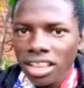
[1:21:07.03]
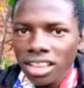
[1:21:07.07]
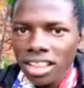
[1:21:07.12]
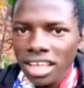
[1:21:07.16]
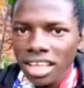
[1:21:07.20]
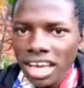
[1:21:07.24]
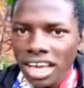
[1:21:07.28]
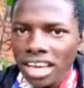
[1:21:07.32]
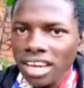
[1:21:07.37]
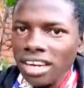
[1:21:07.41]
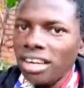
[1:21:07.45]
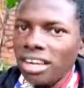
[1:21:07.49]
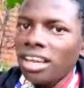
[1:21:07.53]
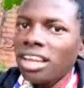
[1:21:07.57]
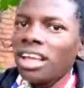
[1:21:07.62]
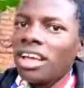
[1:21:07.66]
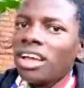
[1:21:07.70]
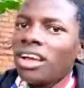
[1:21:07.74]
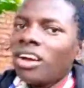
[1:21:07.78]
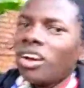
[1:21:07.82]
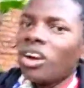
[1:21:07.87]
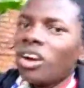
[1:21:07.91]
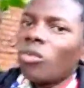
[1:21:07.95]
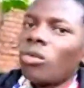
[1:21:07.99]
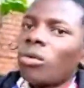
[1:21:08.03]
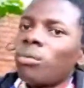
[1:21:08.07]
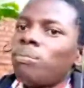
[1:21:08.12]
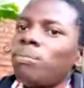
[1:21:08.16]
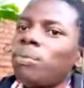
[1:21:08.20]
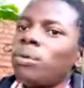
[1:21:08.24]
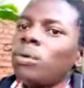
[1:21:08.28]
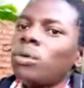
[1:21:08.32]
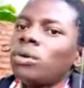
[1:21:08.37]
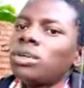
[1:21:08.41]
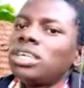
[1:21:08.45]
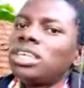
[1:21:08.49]
Then we
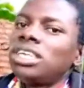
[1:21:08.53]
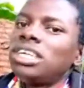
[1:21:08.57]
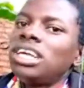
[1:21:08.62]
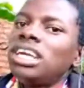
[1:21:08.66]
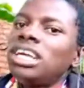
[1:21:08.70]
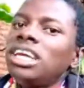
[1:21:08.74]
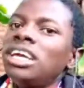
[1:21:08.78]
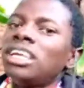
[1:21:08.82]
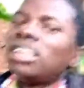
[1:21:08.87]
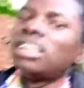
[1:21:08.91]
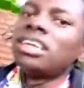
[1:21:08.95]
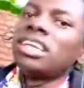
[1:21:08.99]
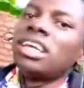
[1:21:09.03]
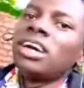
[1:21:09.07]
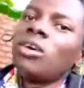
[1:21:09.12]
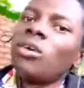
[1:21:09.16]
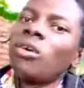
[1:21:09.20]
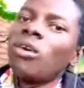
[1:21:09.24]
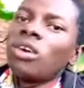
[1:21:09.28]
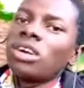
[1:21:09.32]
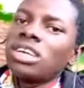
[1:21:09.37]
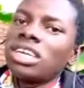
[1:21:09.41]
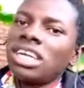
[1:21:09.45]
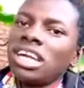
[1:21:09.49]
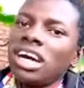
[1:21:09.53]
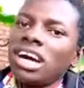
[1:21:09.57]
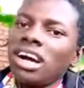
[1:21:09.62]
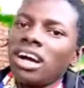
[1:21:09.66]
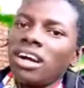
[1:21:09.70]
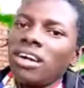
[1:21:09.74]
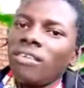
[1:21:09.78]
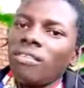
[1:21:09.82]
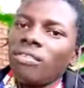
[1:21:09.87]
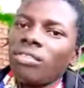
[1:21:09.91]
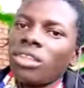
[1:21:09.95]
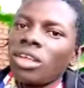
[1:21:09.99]
put in the
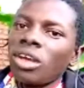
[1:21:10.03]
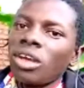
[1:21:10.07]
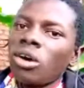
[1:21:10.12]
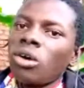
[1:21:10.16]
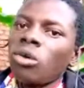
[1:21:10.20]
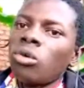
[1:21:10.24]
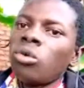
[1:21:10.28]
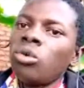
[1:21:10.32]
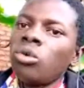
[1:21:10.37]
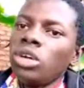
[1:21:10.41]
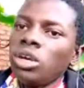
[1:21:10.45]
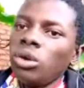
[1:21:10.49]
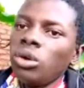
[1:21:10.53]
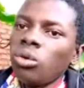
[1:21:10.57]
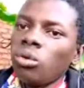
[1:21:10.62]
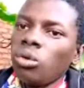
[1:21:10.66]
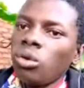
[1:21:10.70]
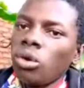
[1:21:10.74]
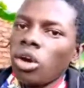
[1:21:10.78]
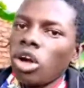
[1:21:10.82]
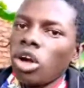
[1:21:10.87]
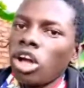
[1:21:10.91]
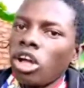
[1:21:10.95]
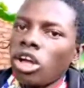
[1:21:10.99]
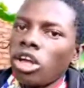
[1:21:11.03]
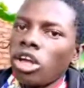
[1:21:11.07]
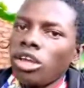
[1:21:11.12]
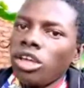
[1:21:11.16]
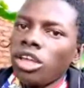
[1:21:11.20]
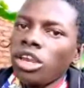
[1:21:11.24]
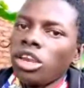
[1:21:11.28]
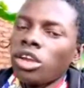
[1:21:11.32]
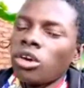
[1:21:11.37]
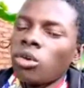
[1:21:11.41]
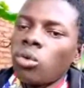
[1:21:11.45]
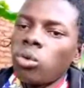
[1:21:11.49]
water,
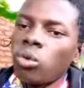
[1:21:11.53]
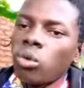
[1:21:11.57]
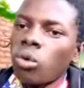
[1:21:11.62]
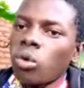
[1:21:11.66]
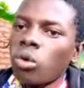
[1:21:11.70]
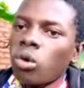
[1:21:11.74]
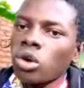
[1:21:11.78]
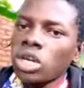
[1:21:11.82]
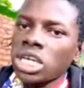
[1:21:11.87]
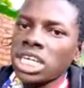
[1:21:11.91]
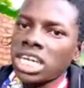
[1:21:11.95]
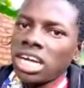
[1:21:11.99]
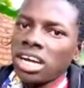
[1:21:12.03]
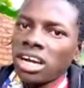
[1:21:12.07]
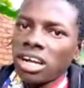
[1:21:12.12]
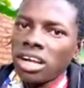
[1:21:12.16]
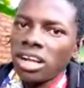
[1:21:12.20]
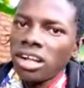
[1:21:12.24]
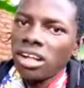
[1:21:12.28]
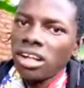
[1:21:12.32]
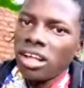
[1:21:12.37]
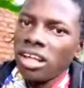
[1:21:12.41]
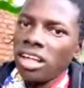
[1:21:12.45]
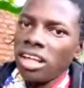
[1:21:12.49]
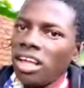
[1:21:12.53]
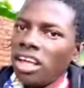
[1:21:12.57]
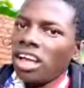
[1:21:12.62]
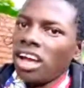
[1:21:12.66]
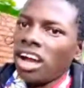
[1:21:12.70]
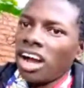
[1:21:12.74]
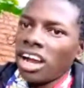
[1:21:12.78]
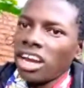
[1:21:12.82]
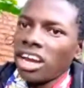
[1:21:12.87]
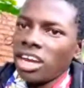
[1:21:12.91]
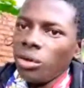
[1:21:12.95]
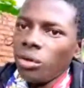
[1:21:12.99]
in cool water.
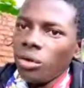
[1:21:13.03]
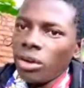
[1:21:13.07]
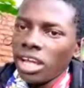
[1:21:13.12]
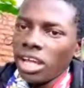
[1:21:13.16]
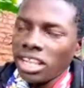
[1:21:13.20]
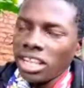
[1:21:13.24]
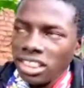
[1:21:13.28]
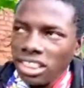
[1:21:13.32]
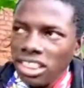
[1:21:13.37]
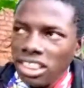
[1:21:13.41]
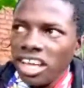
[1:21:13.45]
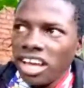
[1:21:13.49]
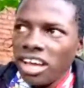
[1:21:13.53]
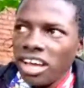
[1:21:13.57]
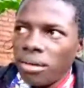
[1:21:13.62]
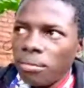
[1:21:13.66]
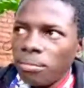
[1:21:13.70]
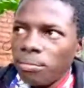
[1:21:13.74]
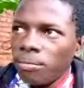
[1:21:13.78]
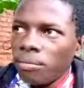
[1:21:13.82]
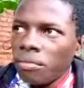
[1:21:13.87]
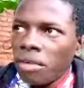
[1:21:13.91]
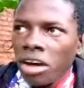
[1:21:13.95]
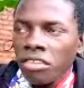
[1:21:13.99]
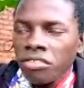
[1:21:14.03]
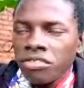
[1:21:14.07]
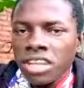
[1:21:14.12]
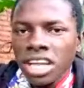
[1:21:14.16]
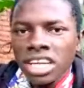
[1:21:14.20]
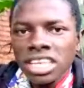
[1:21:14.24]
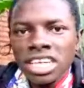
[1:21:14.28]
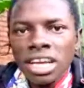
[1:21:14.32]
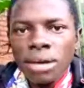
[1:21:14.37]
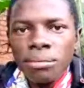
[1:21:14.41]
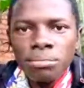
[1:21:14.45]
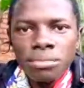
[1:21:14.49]
And you let them
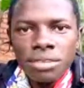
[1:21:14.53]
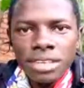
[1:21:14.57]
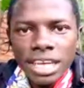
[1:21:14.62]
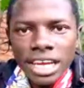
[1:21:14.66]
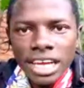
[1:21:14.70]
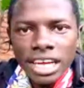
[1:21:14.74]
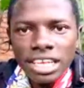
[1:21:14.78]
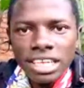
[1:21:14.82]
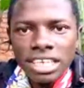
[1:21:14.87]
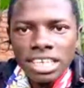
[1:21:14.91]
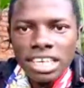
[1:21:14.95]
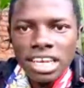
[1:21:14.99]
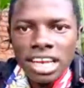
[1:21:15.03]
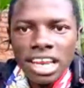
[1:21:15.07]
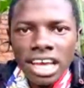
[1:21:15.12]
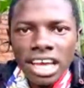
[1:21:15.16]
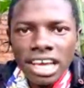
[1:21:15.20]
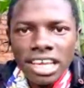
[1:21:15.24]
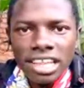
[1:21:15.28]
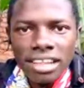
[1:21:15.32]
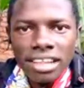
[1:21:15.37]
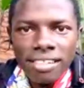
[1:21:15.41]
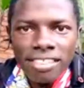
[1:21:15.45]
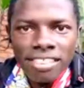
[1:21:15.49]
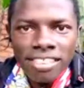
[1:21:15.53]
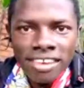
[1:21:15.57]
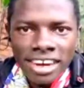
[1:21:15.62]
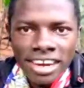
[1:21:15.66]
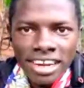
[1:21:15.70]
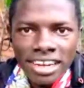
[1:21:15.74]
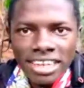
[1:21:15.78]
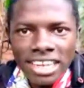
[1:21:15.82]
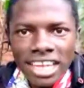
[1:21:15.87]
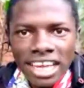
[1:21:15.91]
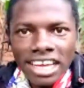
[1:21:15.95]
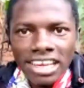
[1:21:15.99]
after some days, like
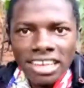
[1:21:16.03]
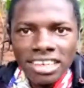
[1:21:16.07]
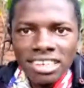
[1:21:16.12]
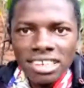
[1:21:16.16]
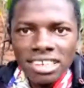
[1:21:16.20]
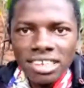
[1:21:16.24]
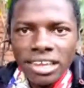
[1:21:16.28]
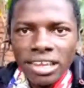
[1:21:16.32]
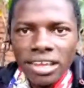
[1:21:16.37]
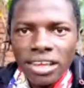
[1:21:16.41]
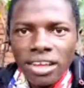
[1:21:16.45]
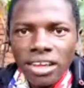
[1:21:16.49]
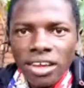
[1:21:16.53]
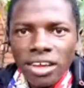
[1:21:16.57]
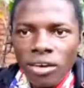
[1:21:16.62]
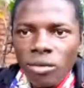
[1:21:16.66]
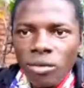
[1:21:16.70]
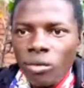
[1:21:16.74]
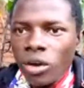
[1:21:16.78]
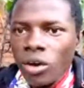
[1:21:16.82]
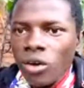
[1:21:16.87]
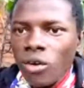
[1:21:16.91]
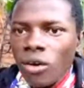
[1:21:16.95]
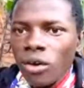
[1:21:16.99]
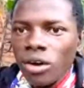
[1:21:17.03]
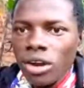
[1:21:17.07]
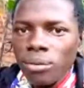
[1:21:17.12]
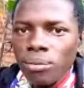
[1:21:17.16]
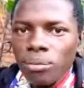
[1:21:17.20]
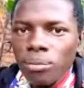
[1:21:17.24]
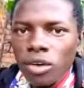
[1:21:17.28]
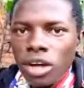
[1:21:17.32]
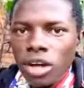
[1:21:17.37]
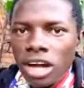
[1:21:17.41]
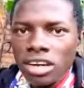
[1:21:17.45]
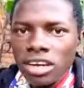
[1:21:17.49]
3 days, we go
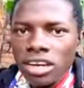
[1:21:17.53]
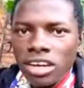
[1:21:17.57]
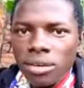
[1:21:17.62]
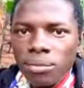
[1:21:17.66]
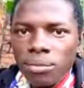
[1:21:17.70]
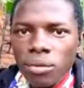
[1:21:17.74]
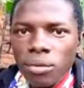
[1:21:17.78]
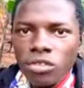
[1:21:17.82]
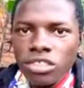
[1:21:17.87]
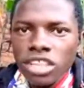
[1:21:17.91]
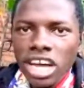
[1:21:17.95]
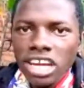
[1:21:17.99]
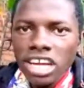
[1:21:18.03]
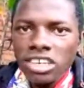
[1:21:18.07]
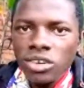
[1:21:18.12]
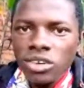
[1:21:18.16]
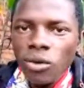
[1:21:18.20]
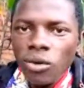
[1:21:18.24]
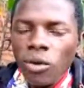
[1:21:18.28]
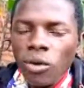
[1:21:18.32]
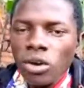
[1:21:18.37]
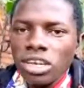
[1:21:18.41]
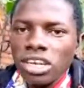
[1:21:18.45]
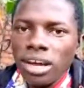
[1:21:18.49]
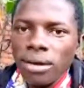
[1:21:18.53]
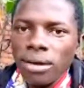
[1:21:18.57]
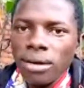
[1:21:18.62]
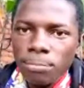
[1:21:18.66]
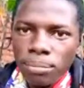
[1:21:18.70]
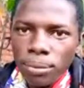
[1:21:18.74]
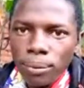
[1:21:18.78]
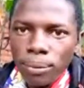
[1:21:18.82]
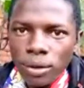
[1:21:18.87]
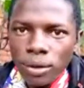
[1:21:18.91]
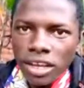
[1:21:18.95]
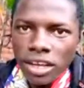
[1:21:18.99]
and remove that water,
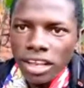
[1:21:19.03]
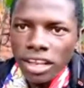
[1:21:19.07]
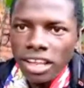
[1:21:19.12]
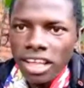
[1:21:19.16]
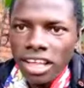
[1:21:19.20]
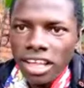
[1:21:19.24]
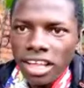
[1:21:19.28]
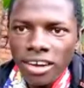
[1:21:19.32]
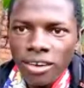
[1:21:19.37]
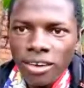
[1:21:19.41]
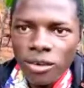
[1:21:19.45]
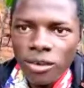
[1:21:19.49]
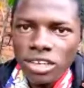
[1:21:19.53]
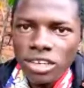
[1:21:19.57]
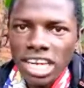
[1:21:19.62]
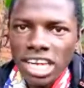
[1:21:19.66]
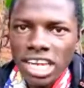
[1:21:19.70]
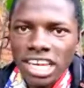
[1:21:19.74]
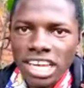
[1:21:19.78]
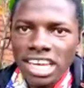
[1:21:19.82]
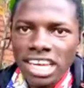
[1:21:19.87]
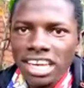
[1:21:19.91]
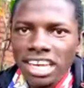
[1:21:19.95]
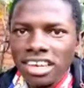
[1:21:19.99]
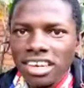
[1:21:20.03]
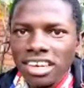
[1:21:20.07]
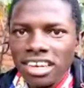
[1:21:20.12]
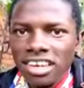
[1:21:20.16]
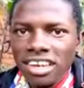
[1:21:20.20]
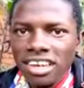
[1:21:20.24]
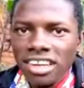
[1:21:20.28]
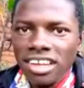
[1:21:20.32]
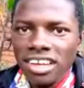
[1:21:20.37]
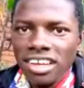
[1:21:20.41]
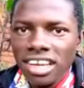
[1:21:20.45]
put another water again.